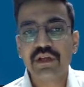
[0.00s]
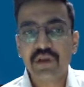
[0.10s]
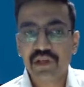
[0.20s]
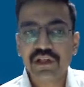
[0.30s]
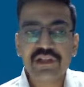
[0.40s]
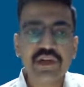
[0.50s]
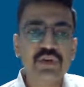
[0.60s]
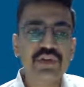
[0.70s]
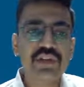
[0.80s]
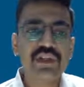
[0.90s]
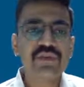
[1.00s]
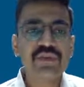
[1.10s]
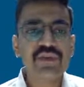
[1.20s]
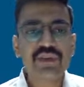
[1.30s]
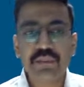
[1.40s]
All right. Now, these
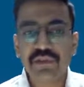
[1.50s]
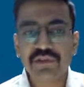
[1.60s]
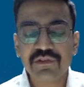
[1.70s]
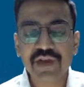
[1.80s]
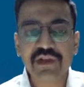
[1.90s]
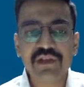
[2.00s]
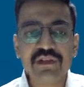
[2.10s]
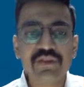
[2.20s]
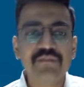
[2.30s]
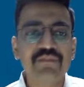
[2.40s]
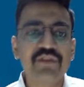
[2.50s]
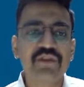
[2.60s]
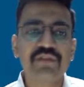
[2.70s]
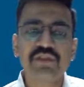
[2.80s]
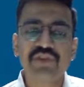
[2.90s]
were some of the factors
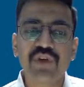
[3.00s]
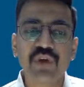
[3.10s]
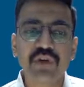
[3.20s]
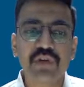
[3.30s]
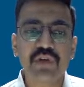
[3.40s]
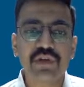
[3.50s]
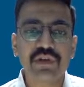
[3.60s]
which you talked about.